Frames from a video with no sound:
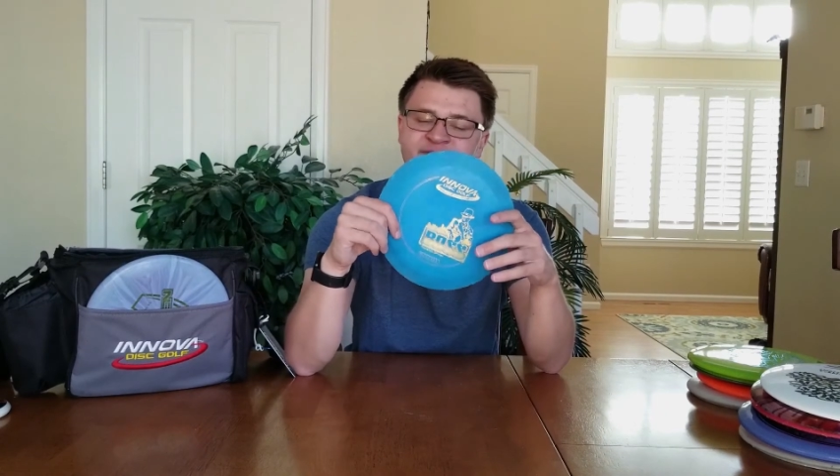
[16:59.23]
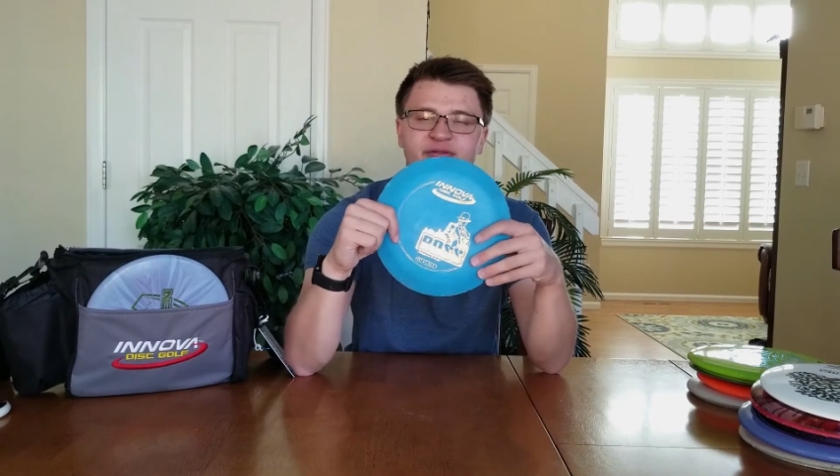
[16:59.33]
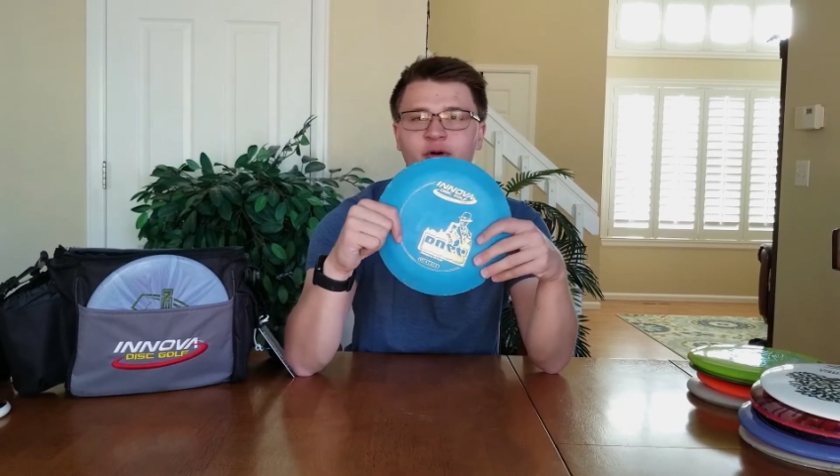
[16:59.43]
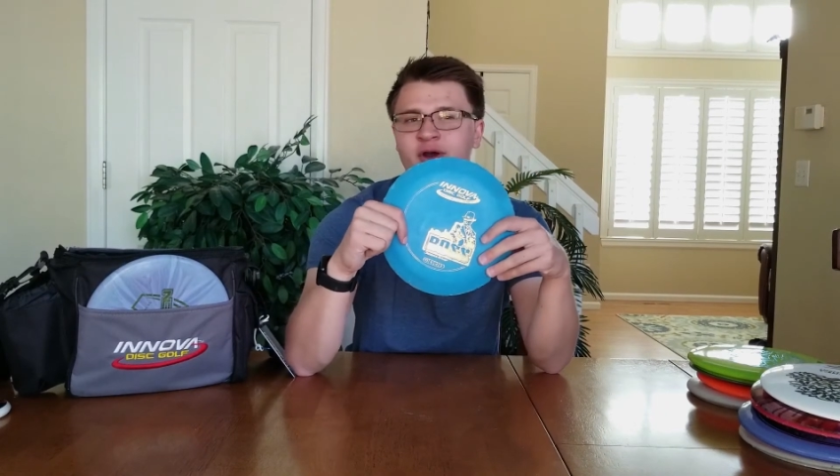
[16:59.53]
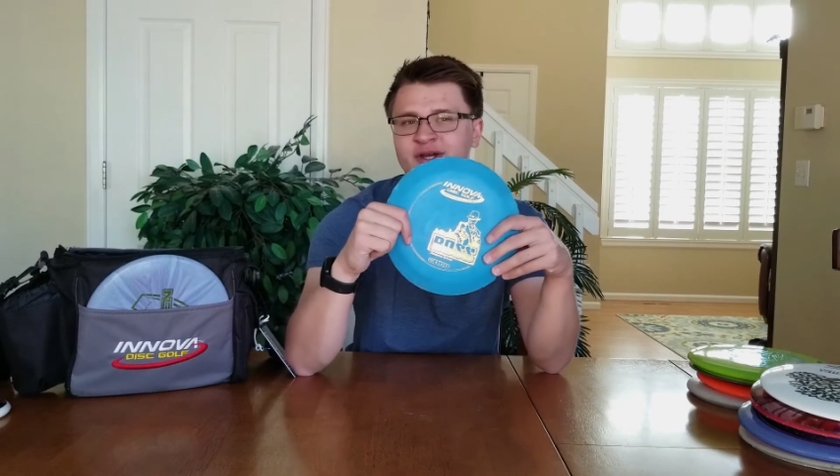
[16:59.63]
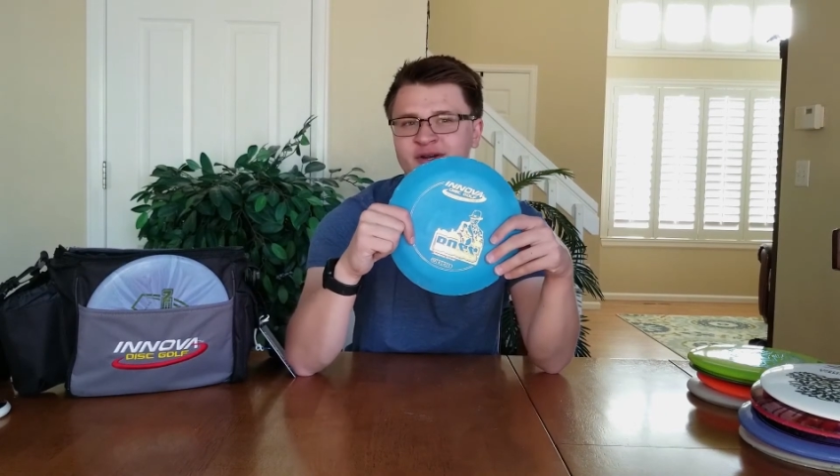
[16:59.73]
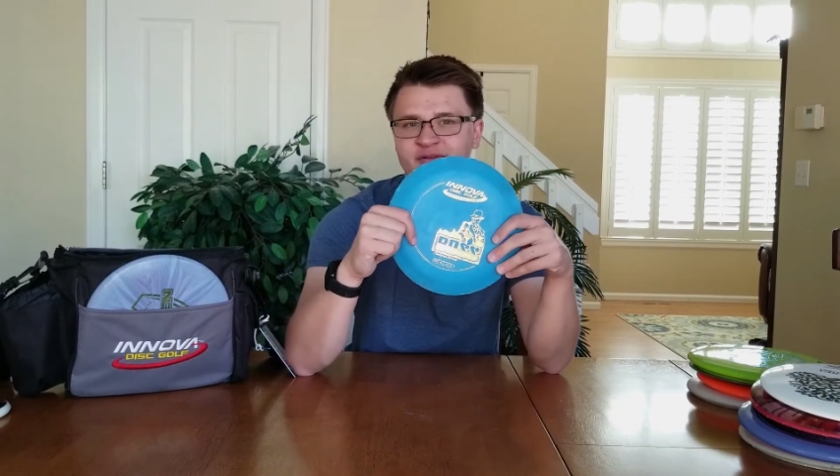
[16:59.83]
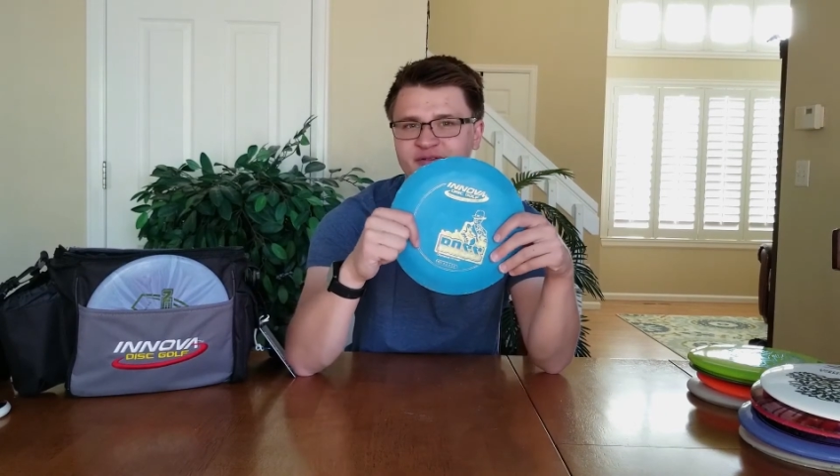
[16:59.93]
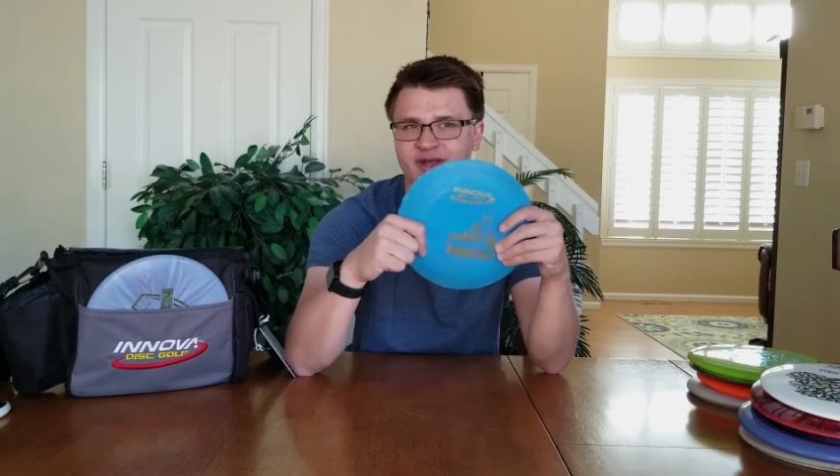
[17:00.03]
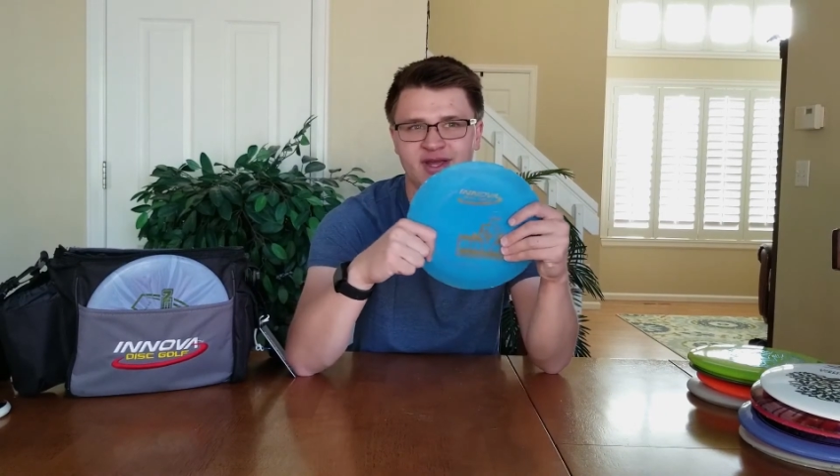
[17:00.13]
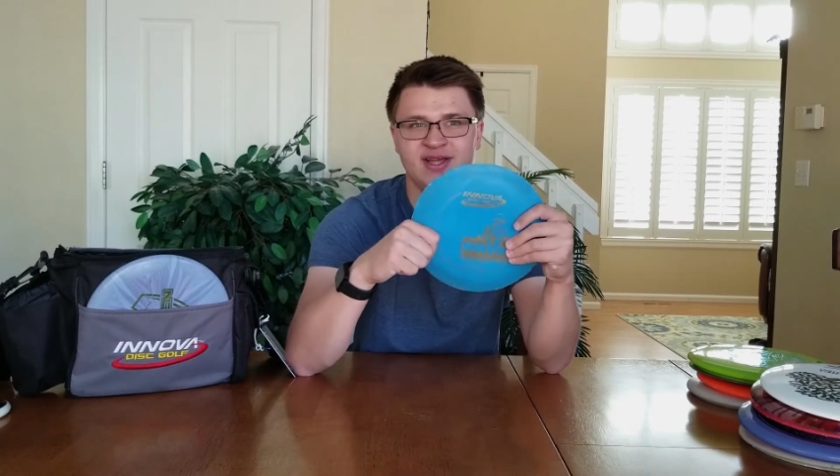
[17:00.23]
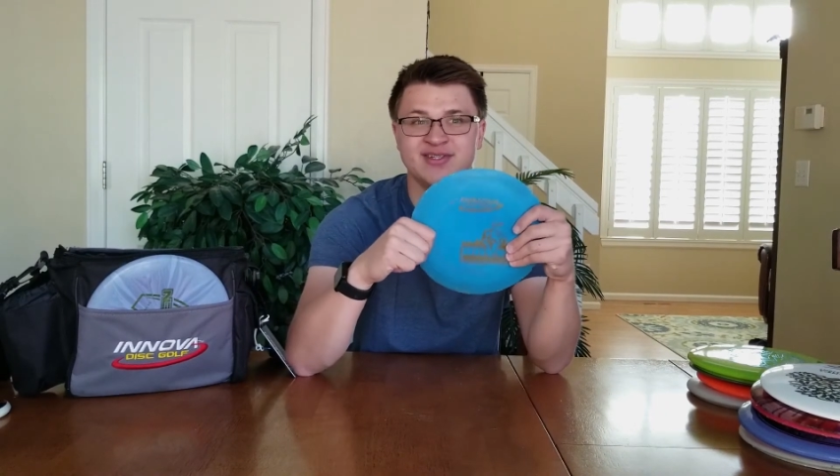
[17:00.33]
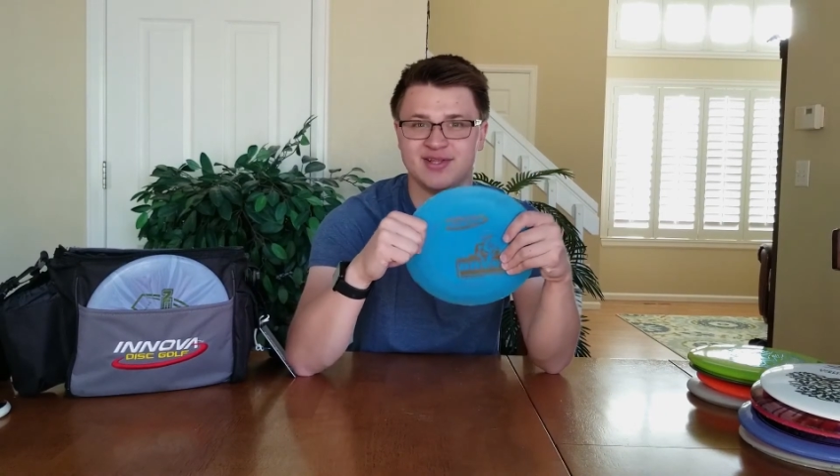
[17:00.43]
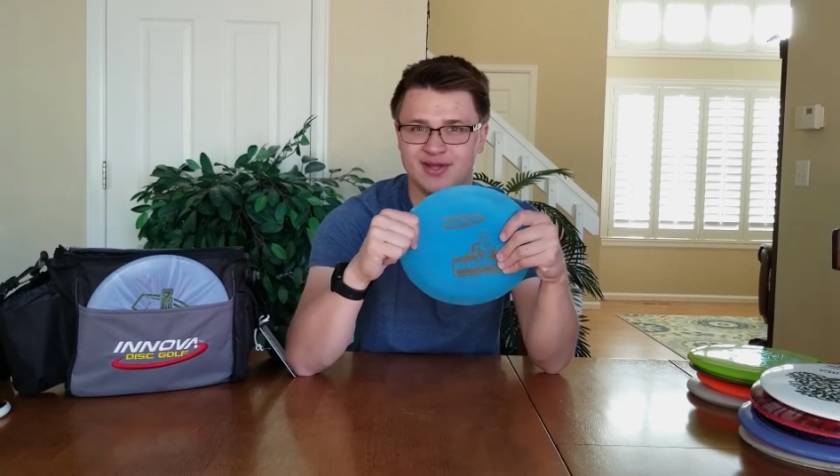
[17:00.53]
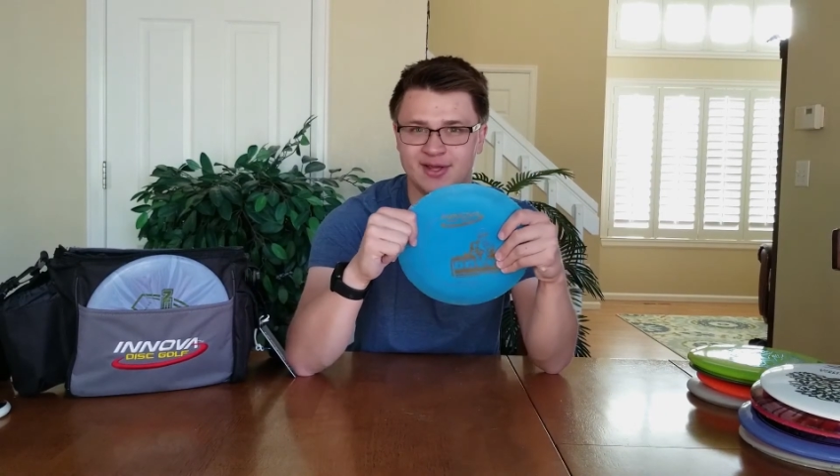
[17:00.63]
400 feet
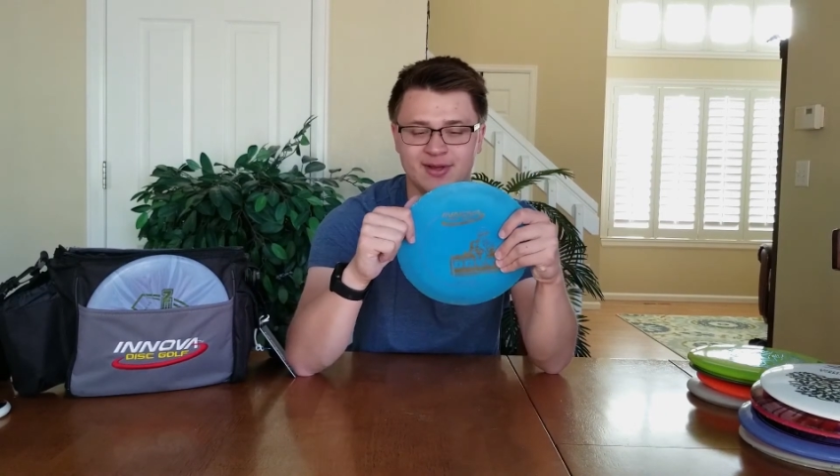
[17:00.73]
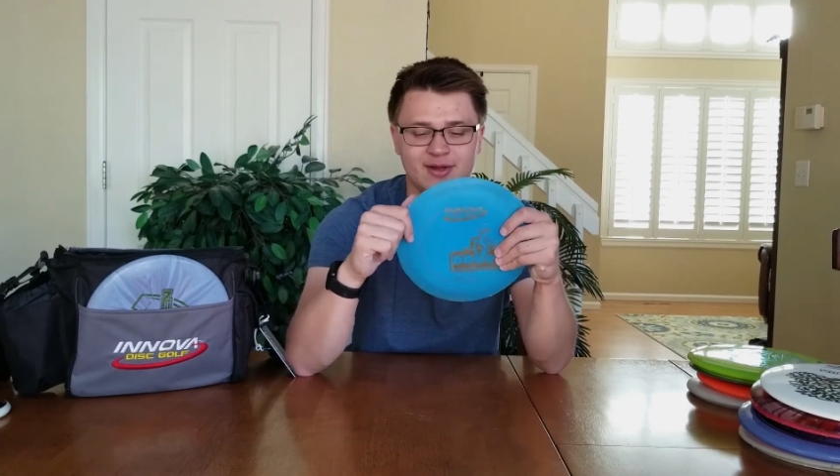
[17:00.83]
easily.